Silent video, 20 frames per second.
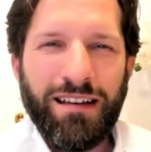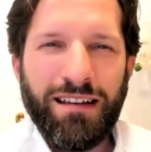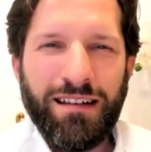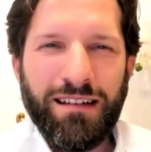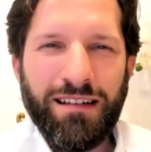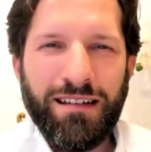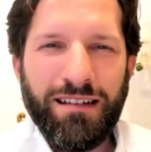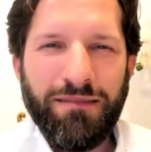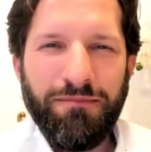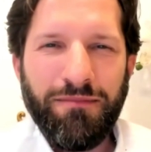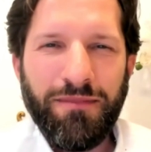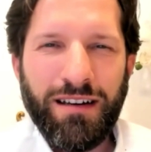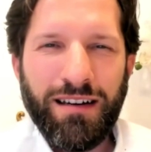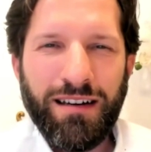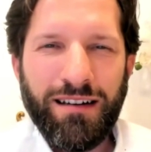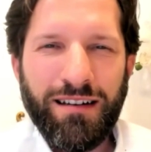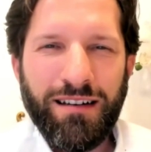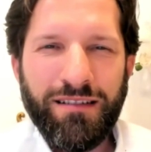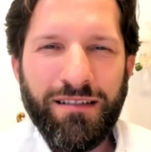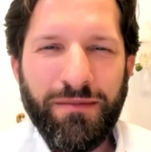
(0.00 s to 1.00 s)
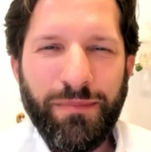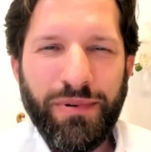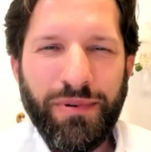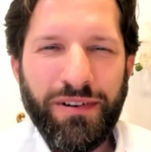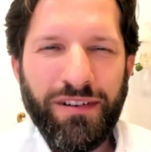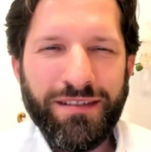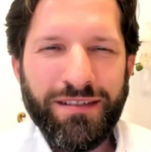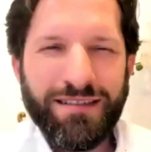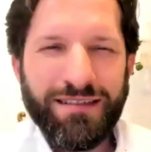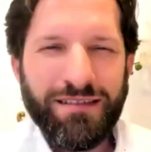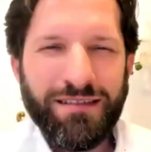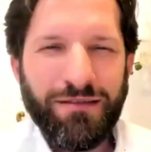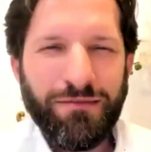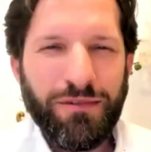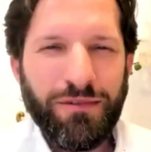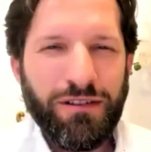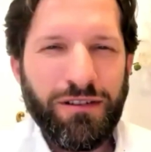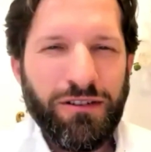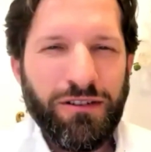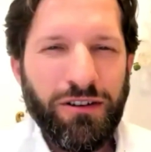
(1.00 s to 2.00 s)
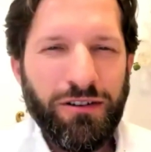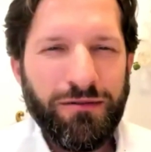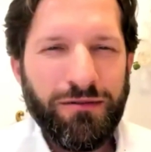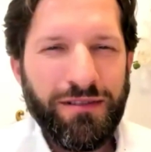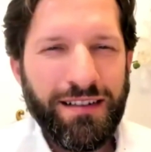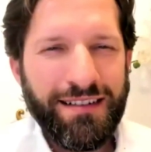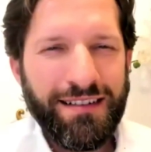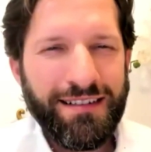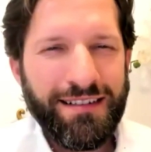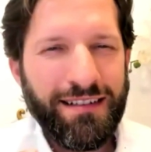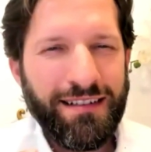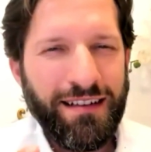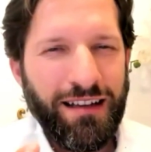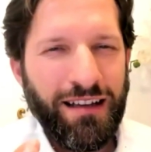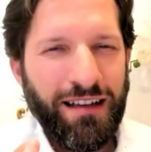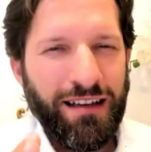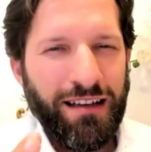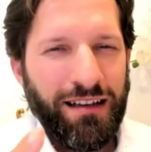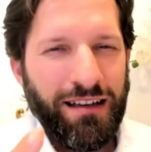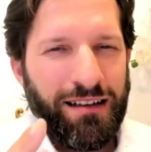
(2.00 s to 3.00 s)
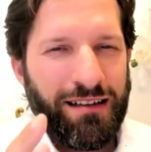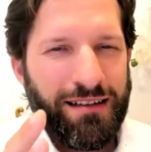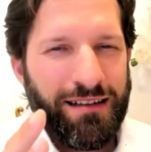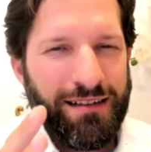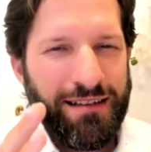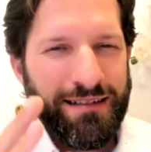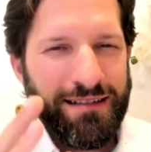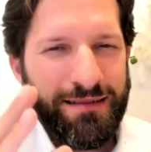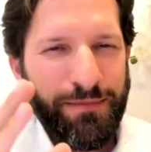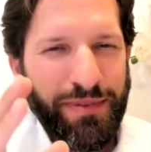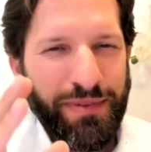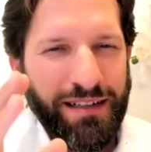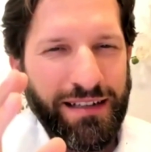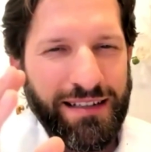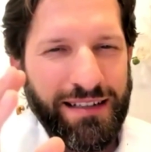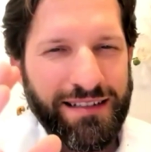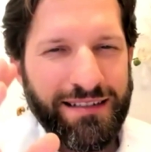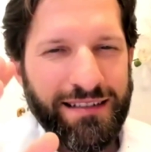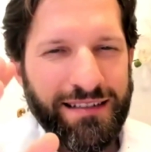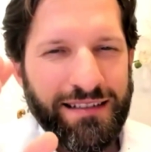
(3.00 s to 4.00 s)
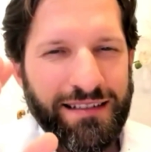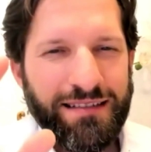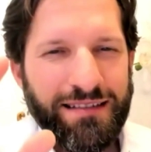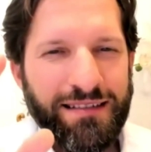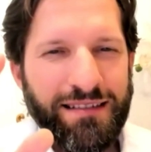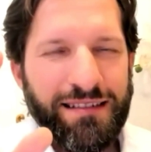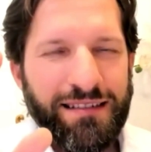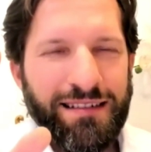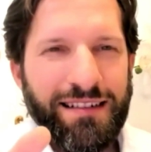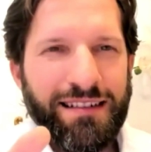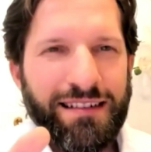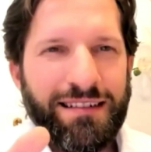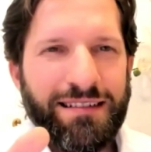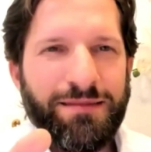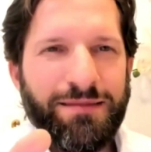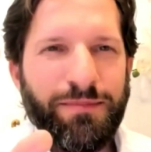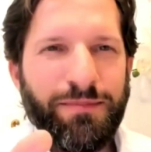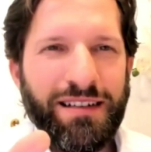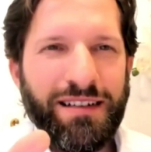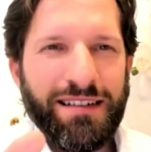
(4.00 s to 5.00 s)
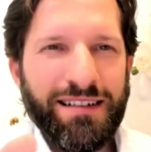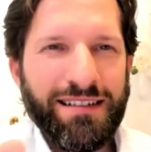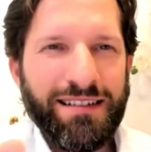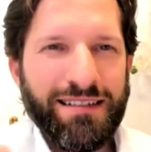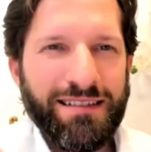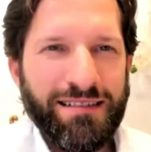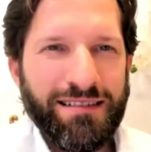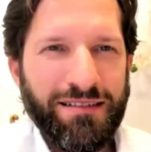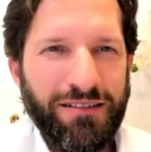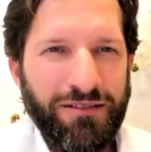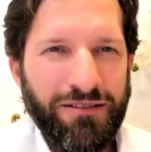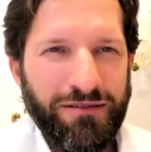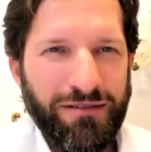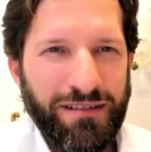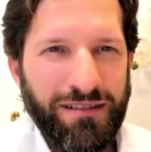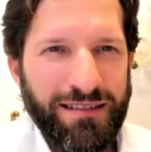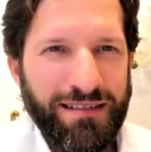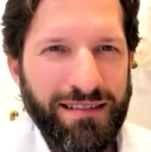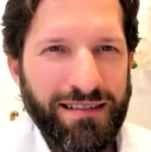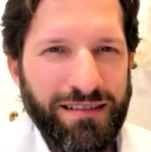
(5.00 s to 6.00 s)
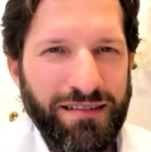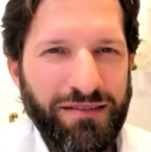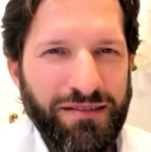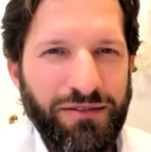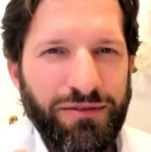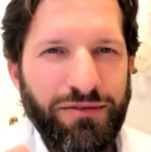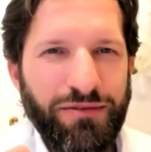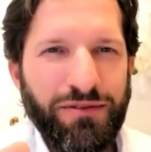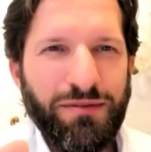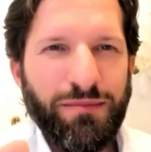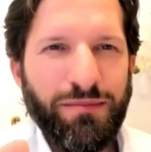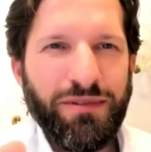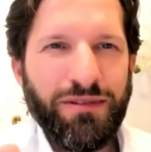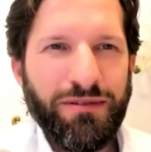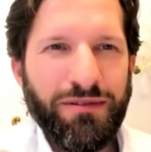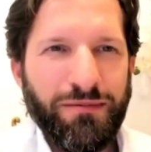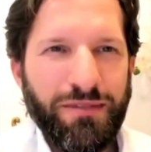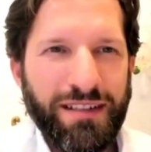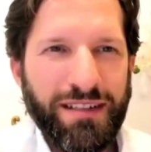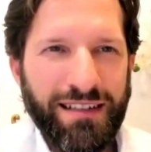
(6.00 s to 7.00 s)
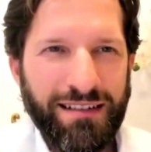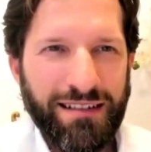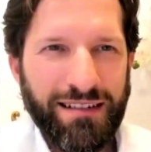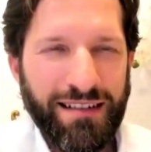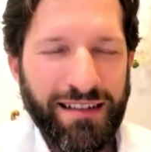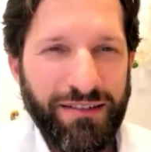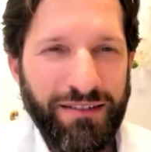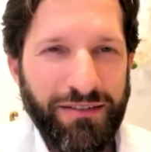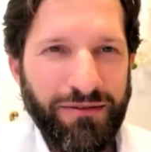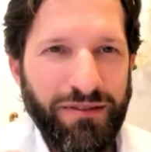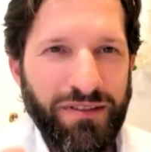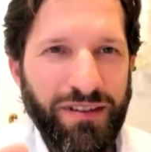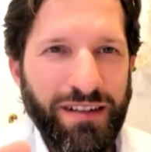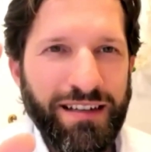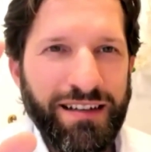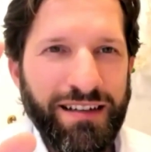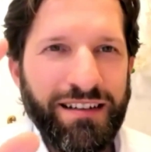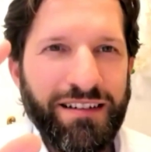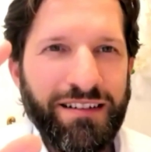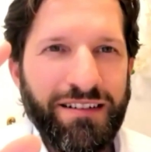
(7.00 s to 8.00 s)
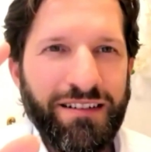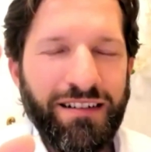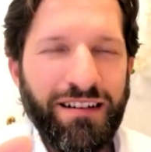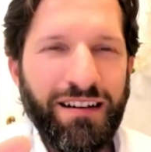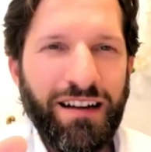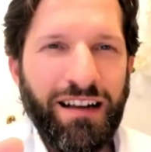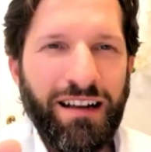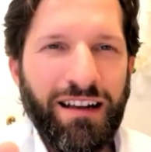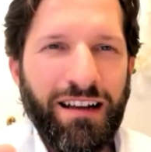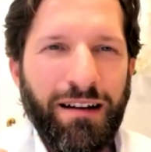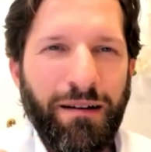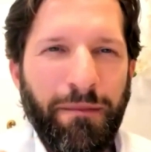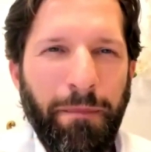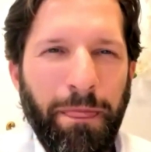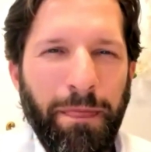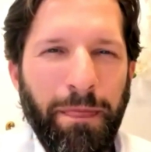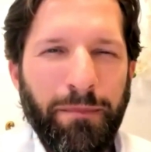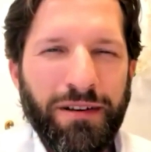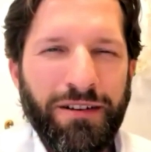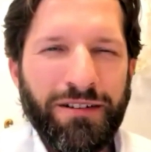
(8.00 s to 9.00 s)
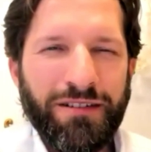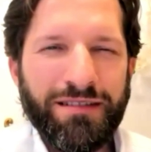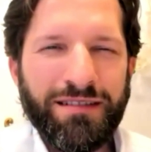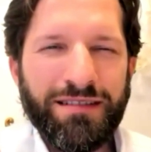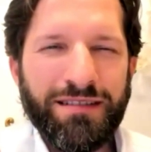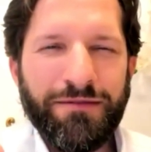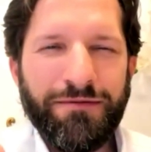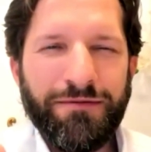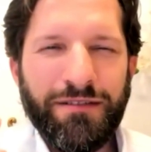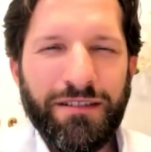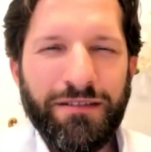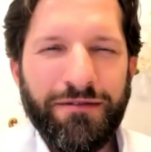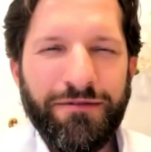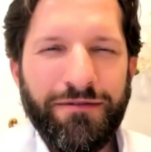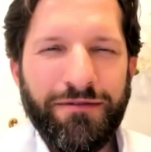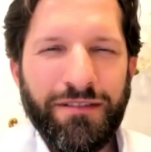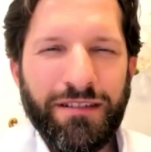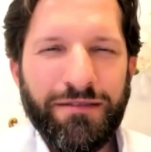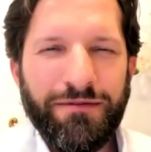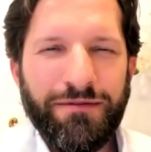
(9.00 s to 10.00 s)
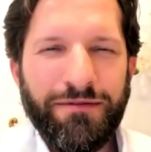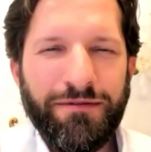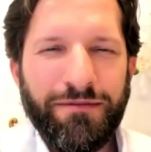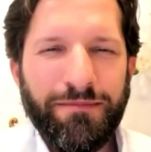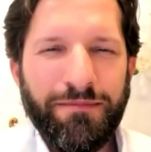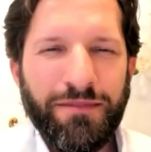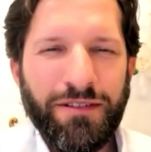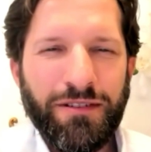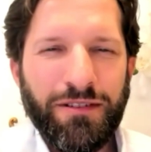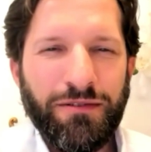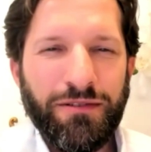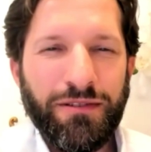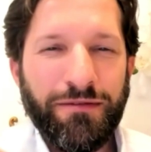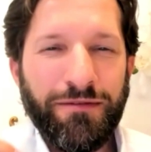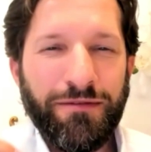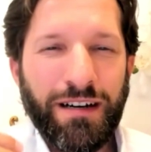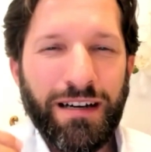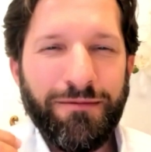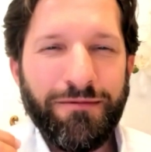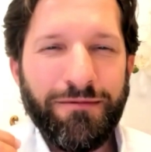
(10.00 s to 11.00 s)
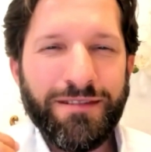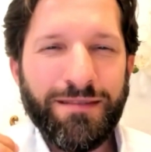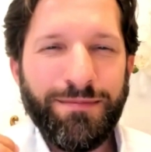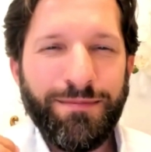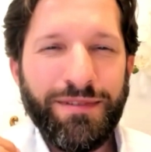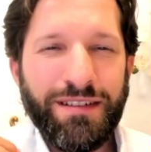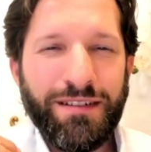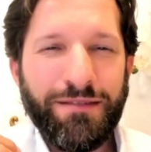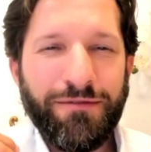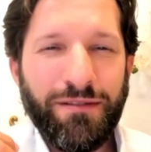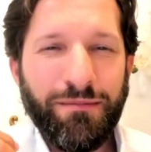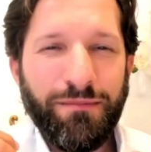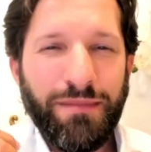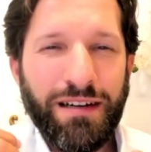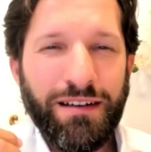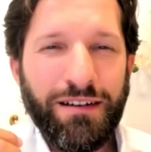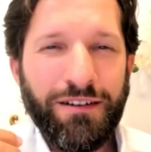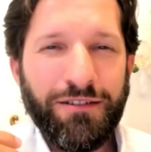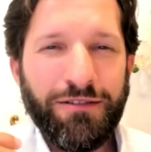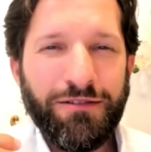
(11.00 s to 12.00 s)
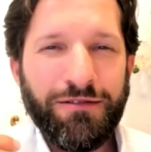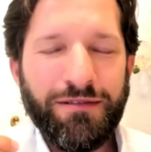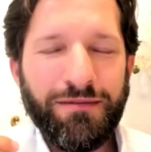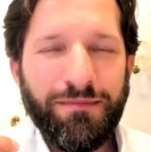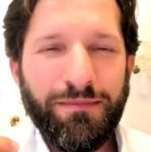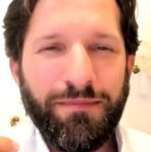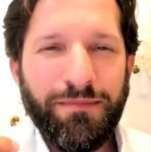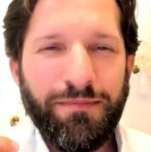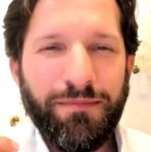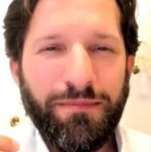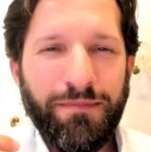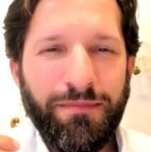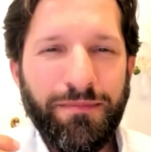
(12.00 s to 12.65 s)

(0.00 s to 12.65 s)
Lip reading: another person will know that this place is the next place, this is doable, we can get you there. Because if you know, if I would speak from my own